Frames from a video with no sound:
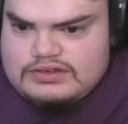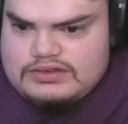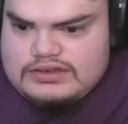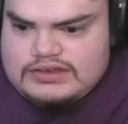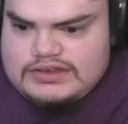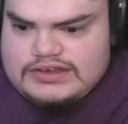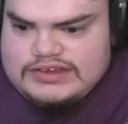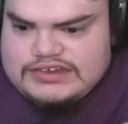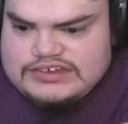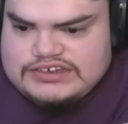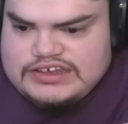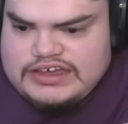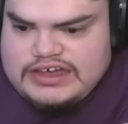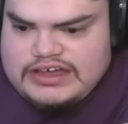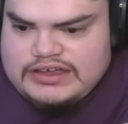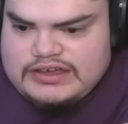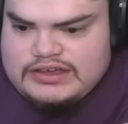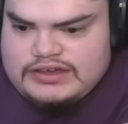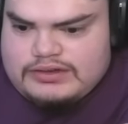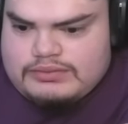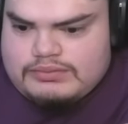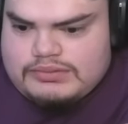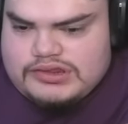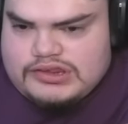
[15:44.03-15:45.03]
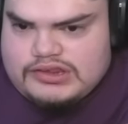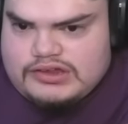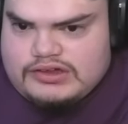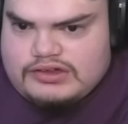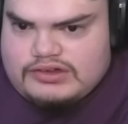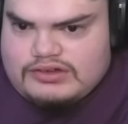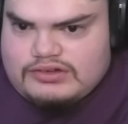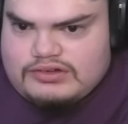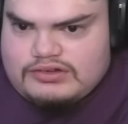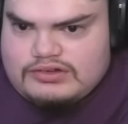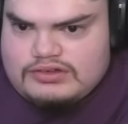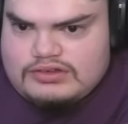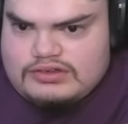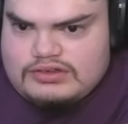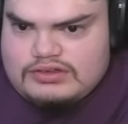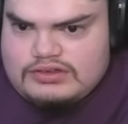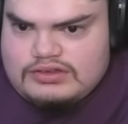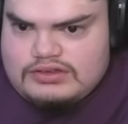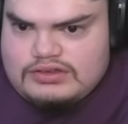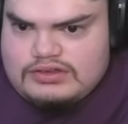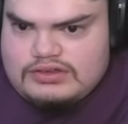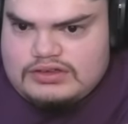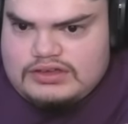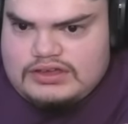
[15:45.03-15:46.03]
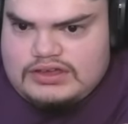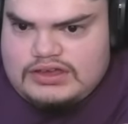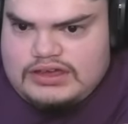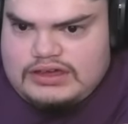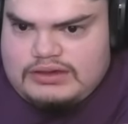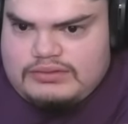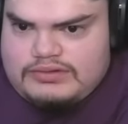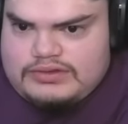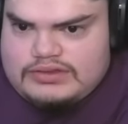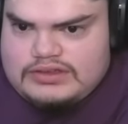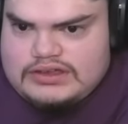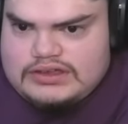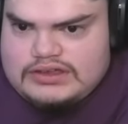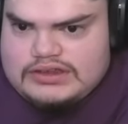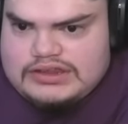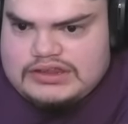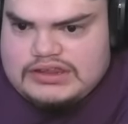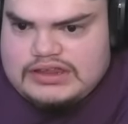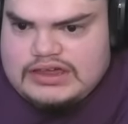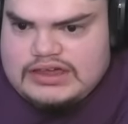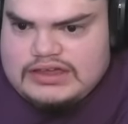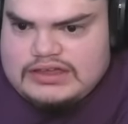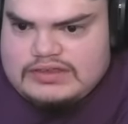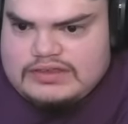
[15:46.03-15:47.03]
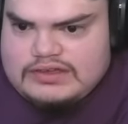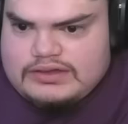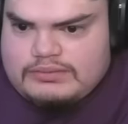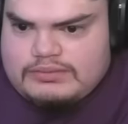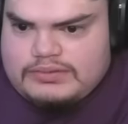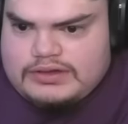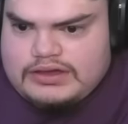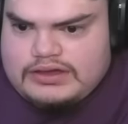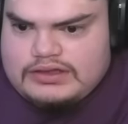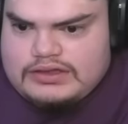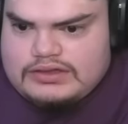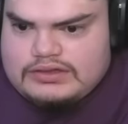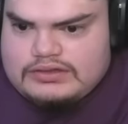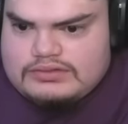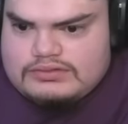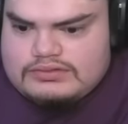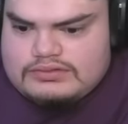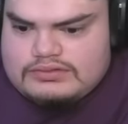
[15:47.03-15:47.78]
He's getting them, so can't really say anything about it.